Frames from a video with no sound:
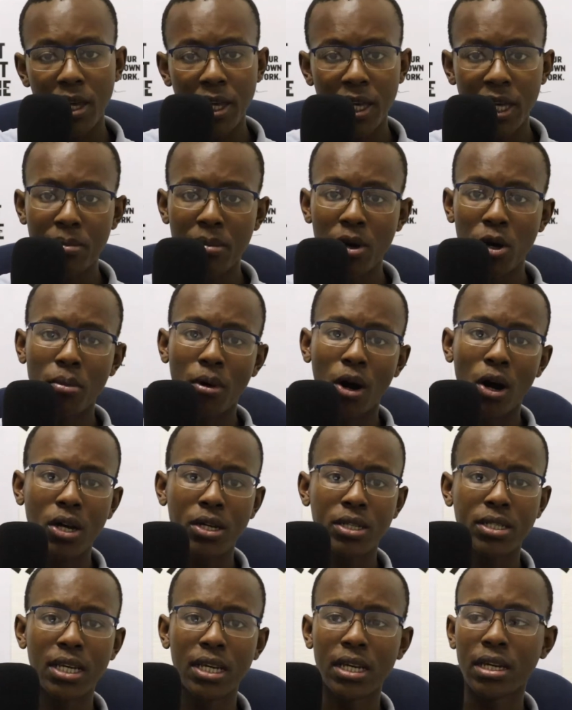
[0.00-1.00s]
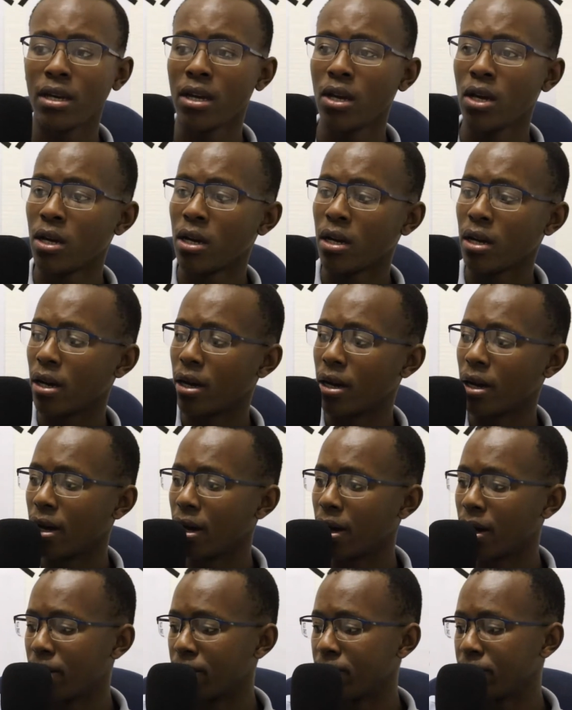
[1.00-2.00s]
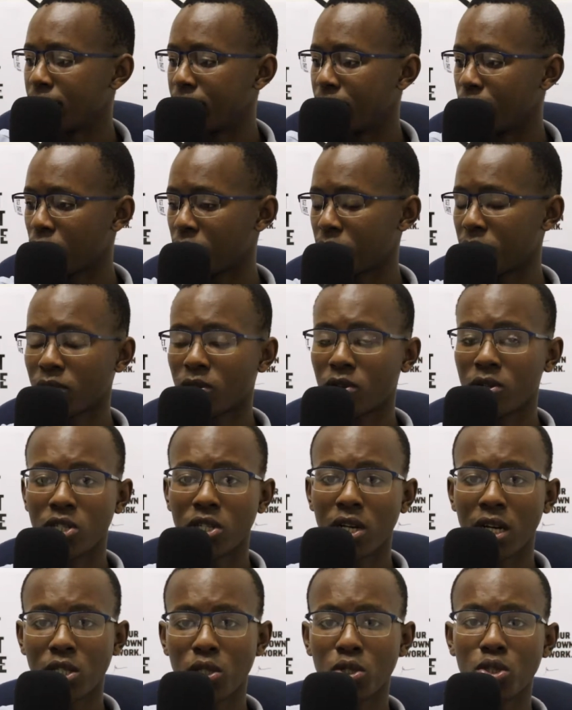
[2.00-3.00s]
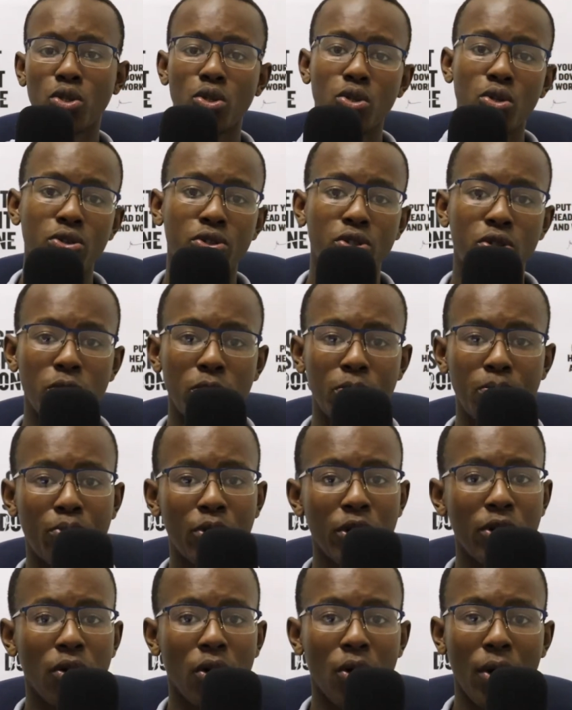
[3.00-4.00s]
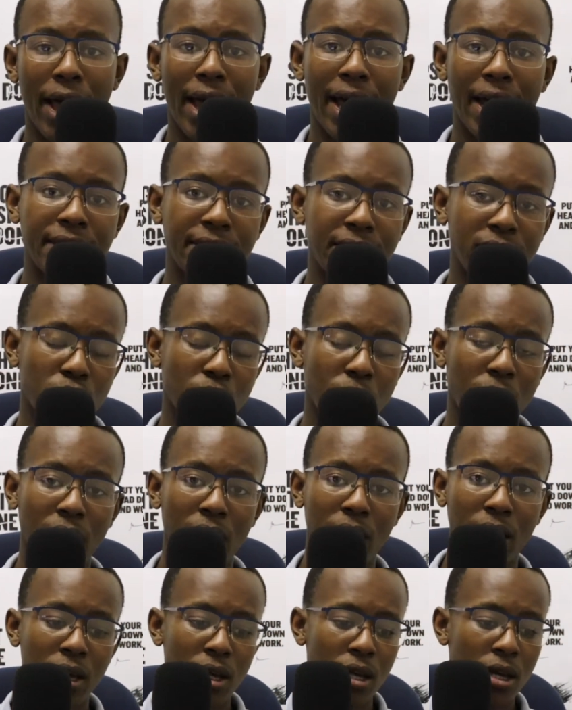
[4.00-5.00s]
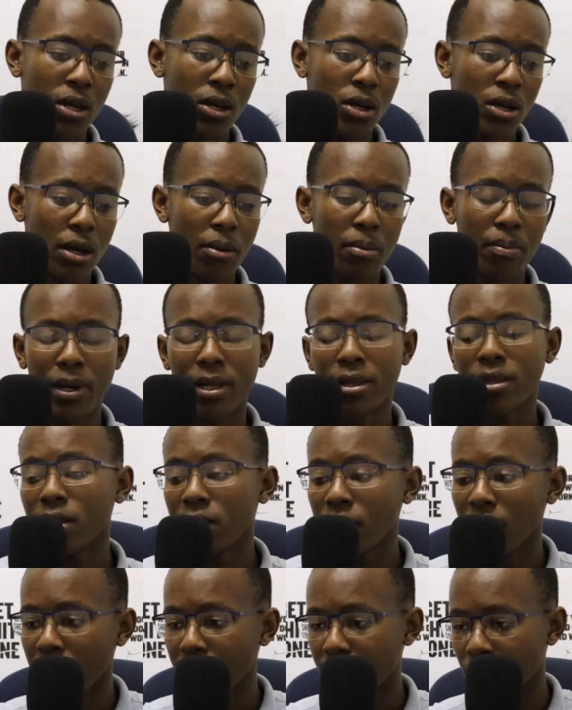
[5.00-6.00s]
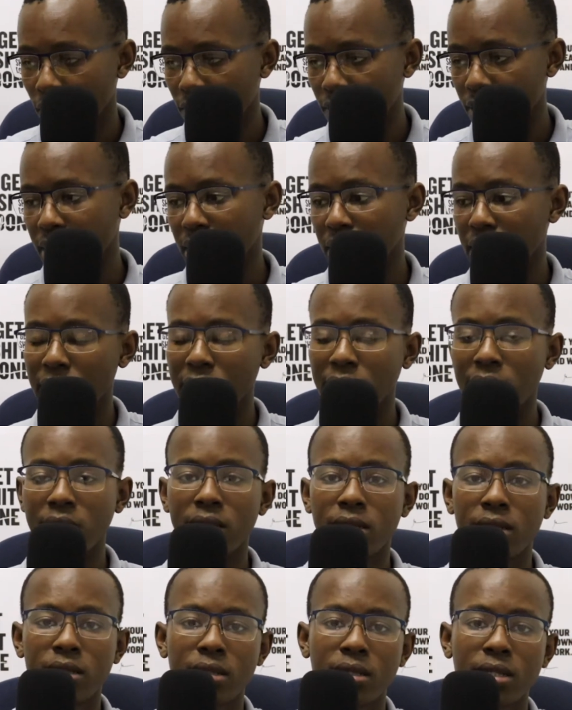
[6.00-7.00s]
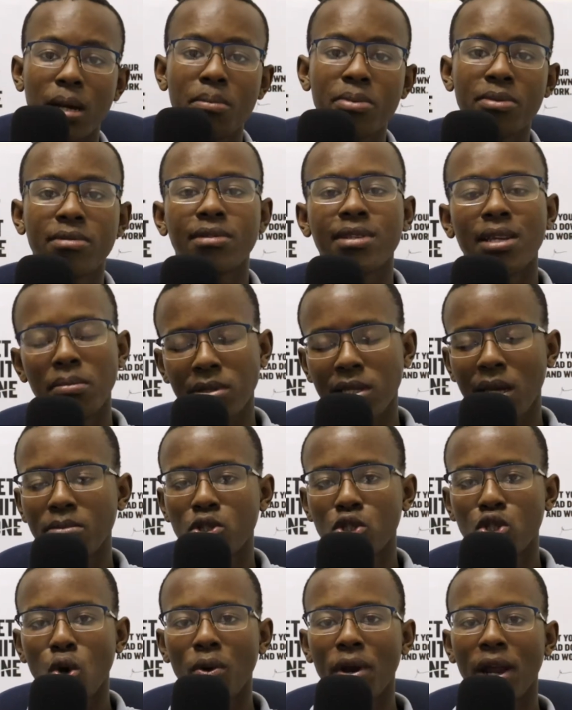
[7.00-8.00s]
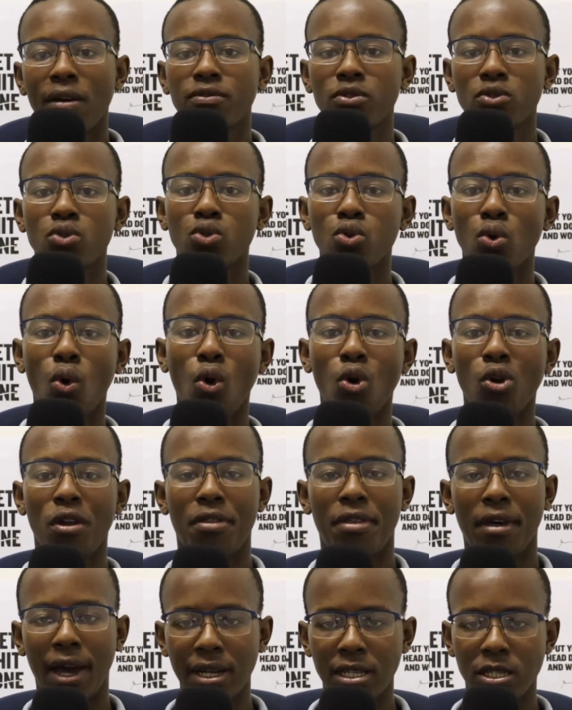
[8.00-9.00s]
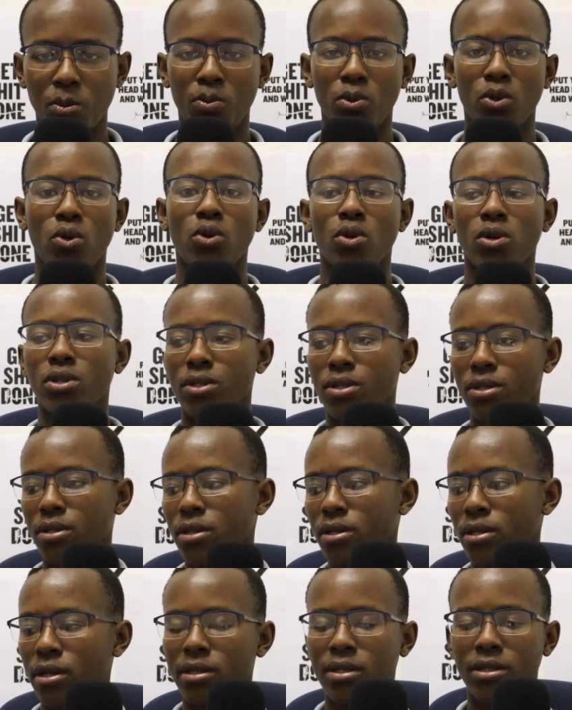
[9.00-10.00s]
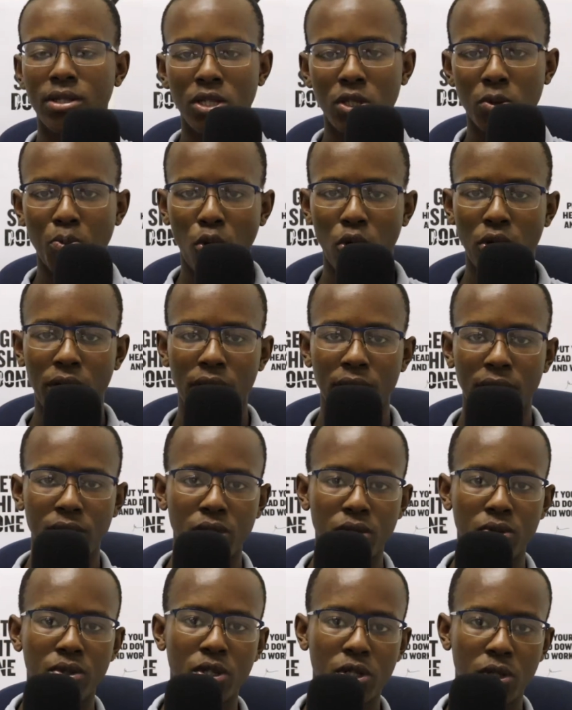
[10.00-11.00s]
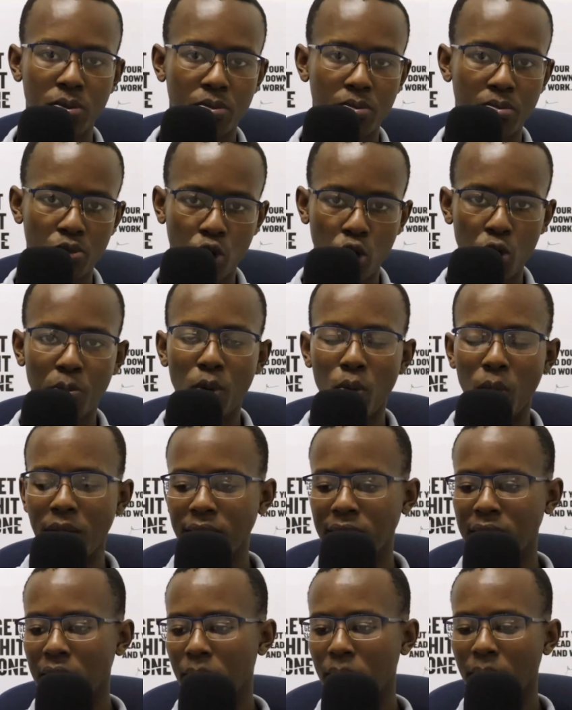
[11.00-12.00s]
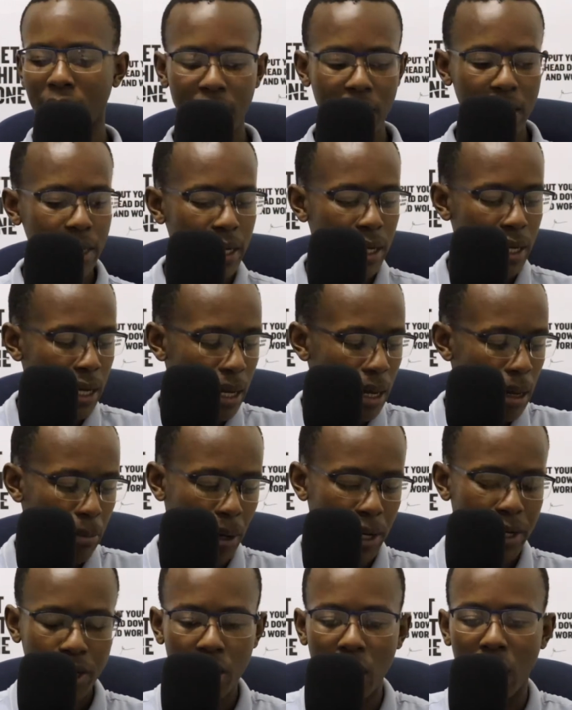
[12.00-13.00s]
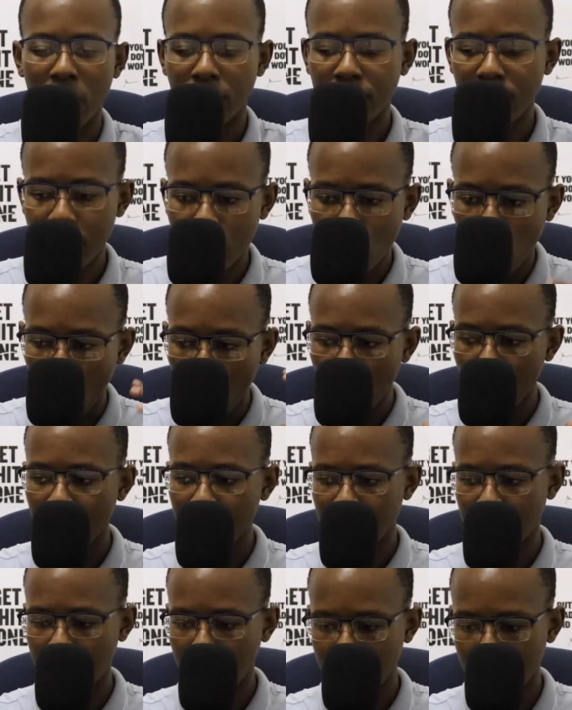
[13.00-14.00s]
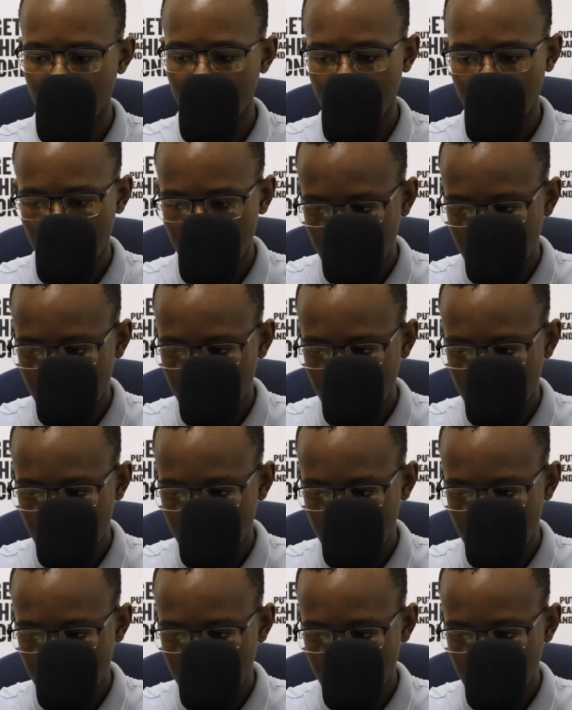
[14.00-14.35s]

email marketing, with conjunction to YouTube pre-roll ads as well. But then that obviously needs sometimes you don't have to do all of that because it's just pointless. You just could be wasting money. But yeah, just a holistic